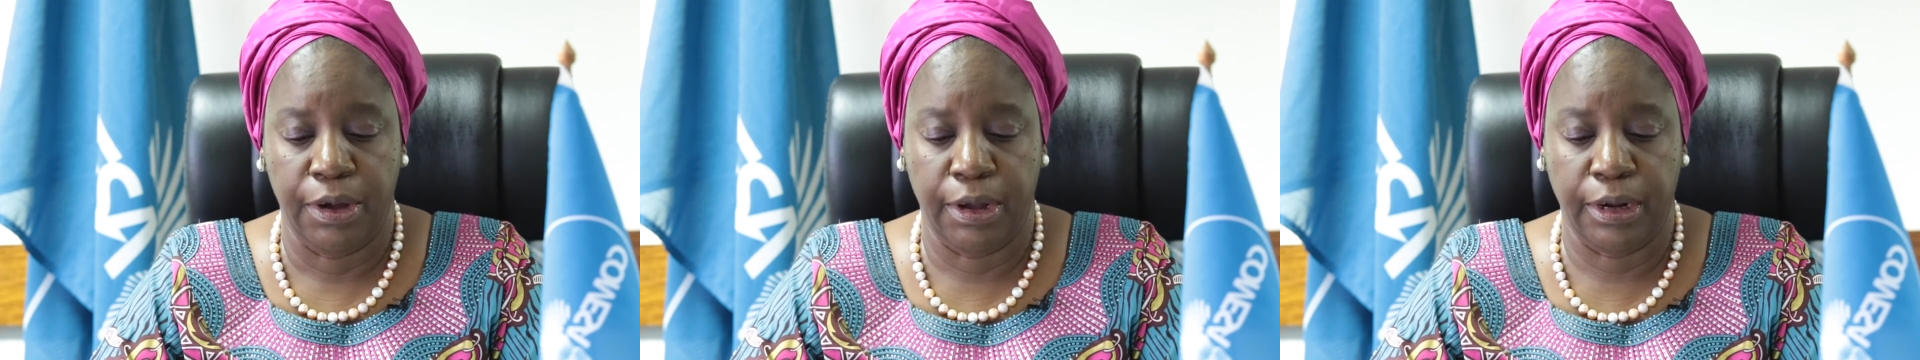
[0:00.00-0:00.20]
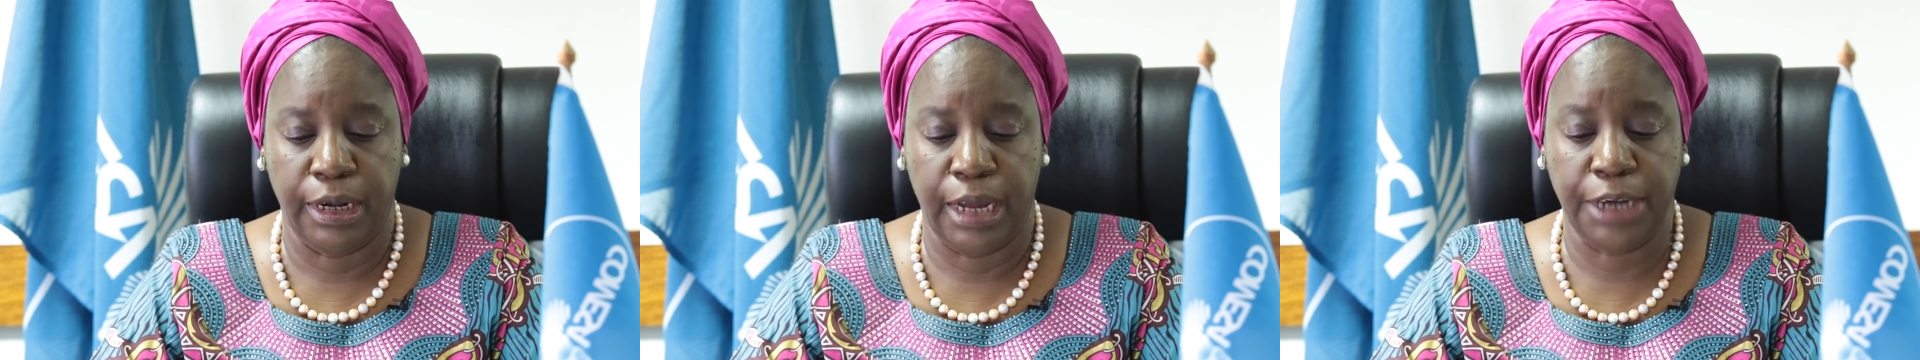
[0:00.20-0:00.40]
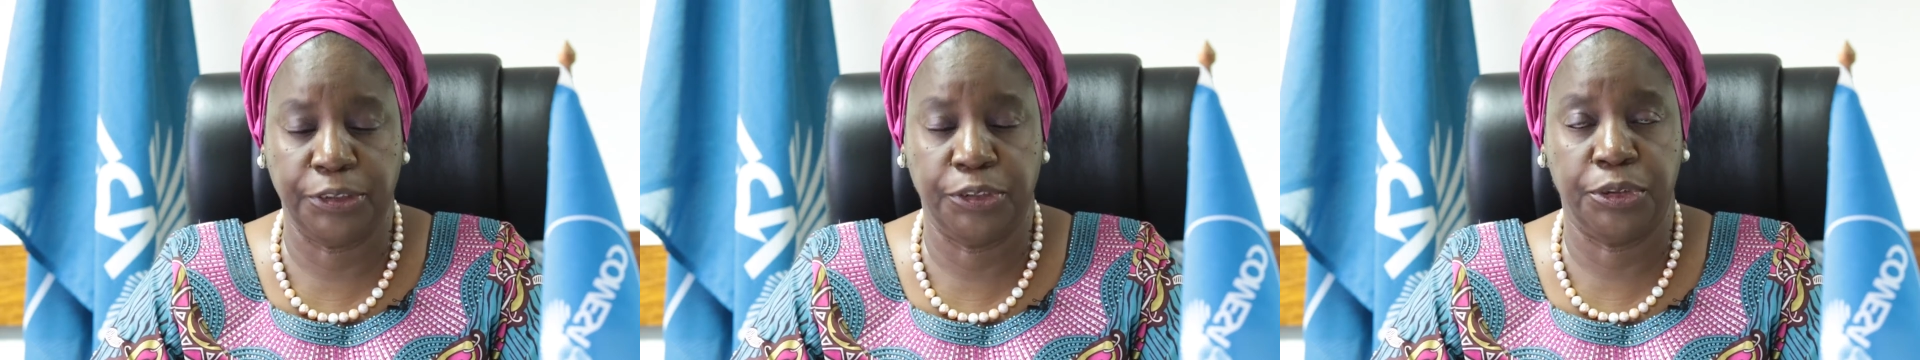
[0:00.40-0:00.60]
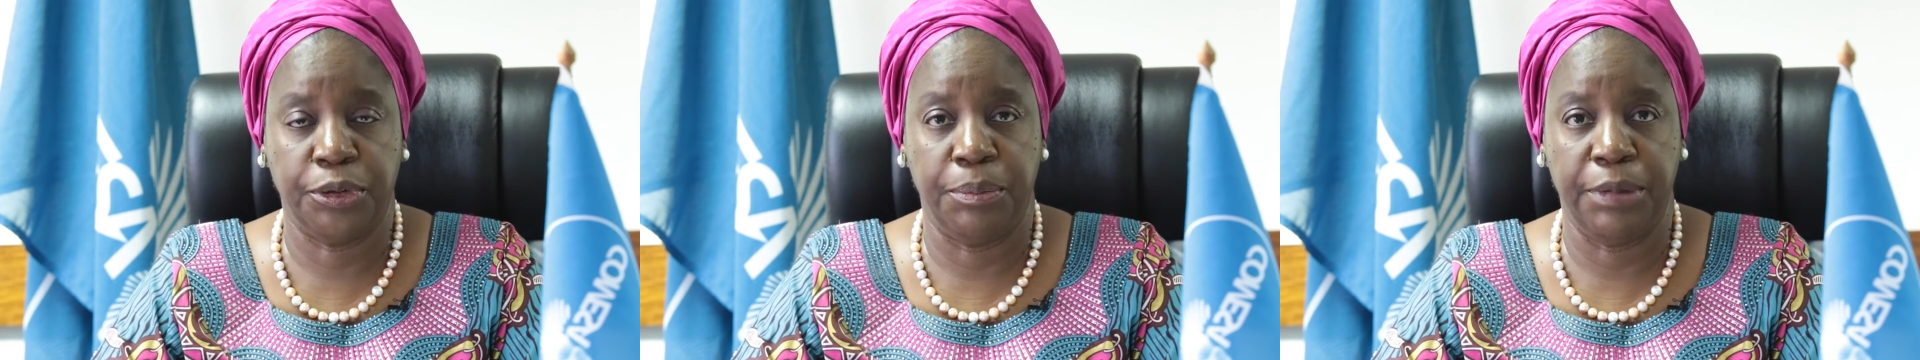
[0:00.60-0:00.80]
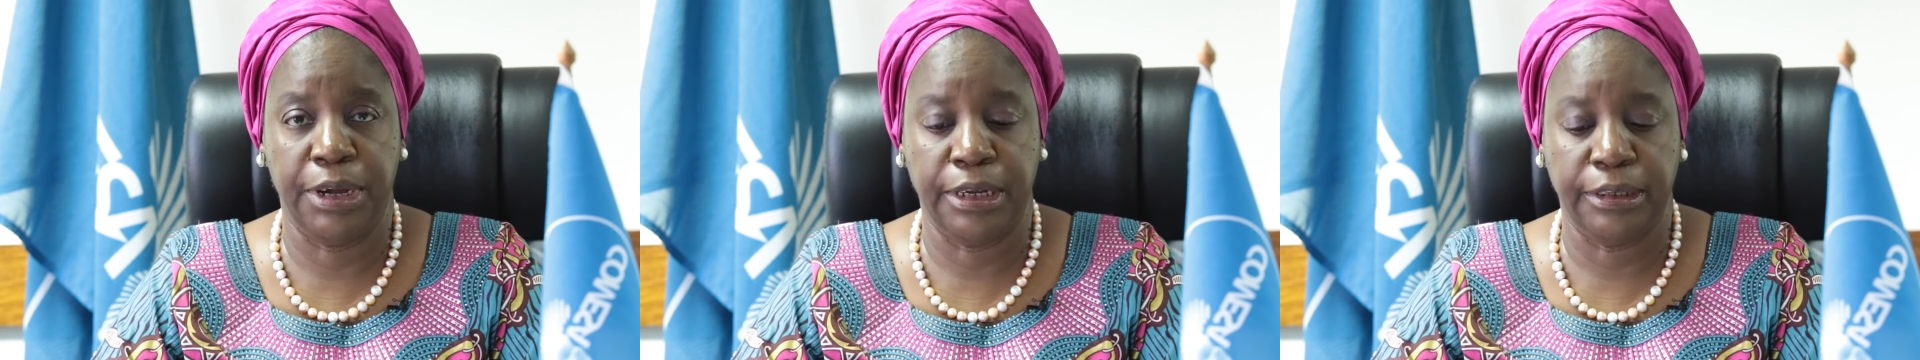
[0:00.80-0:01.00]
I'd like to
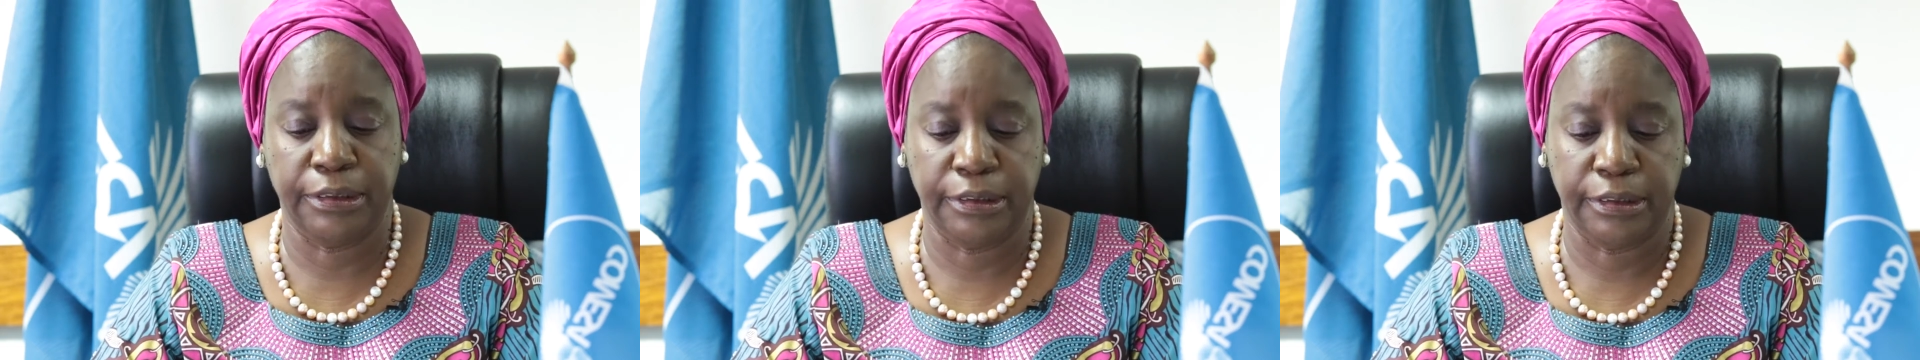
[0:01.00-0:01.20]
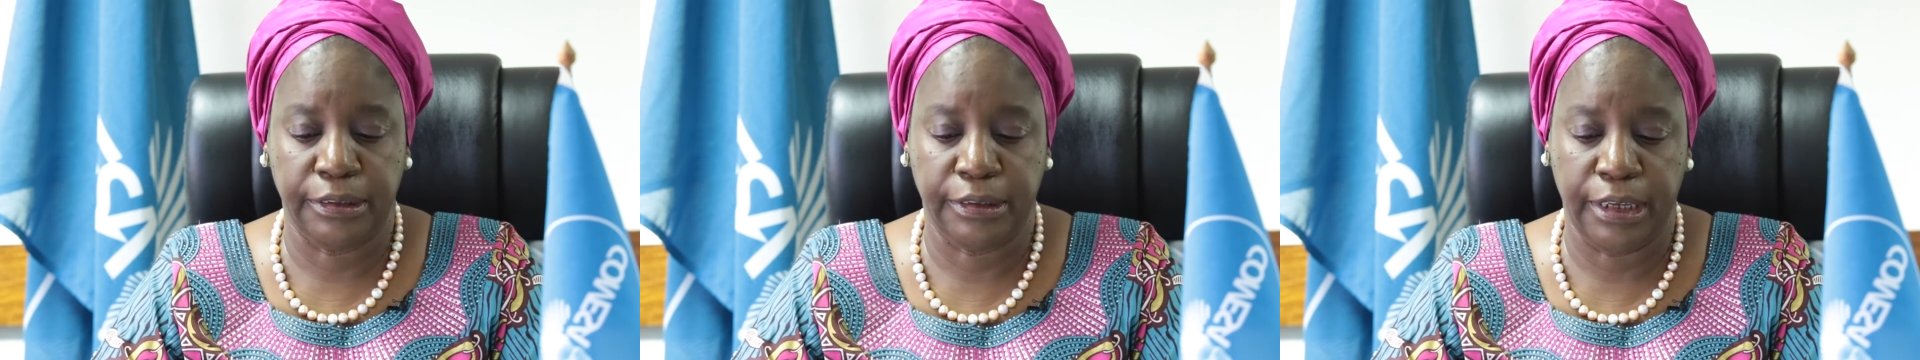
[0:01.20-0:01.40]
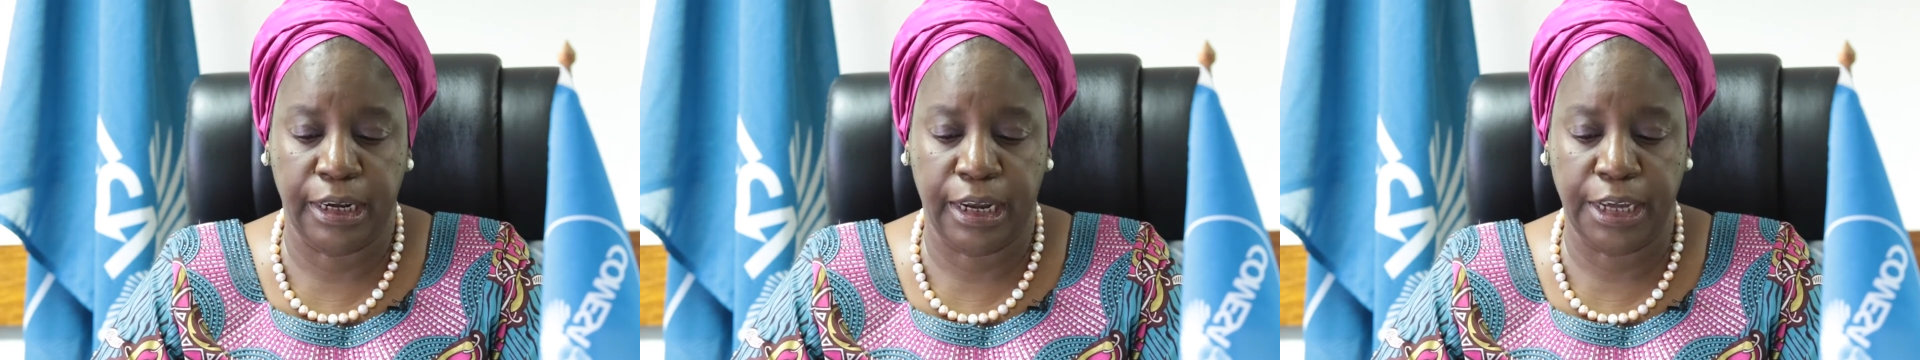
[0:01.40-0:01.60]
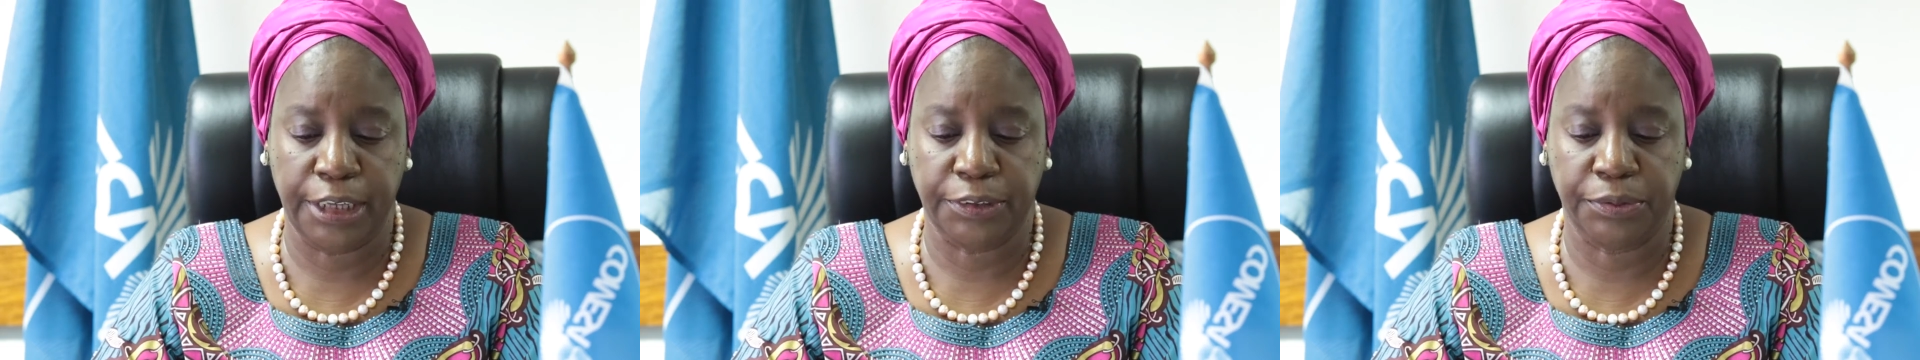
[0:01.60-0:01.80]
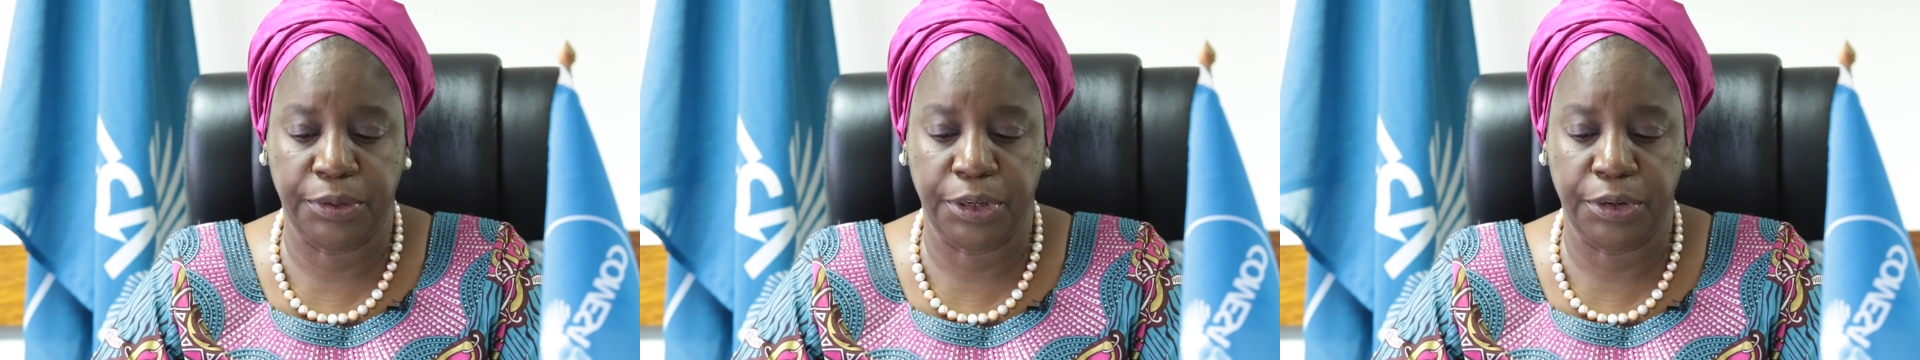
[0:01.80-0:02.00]
commend the
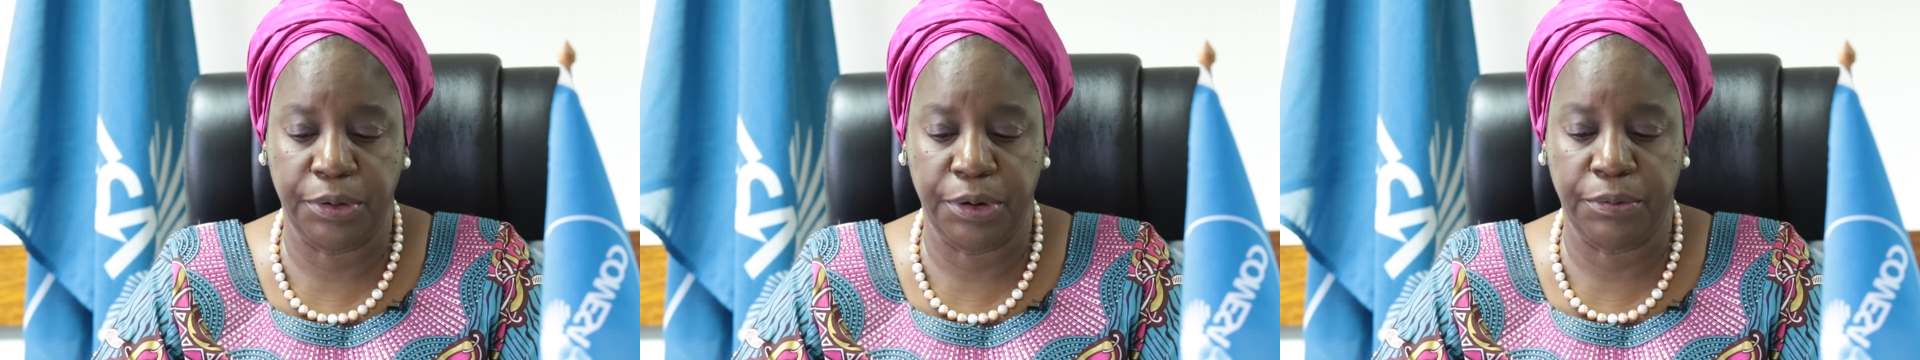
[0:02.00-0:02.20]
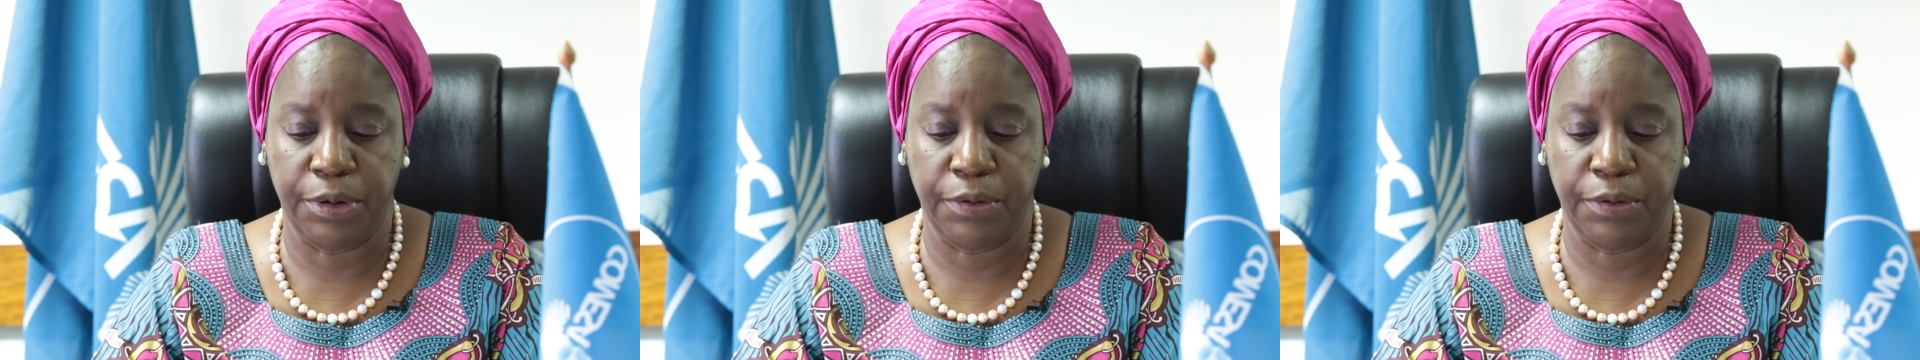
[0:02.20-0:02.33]
Alliance for a Green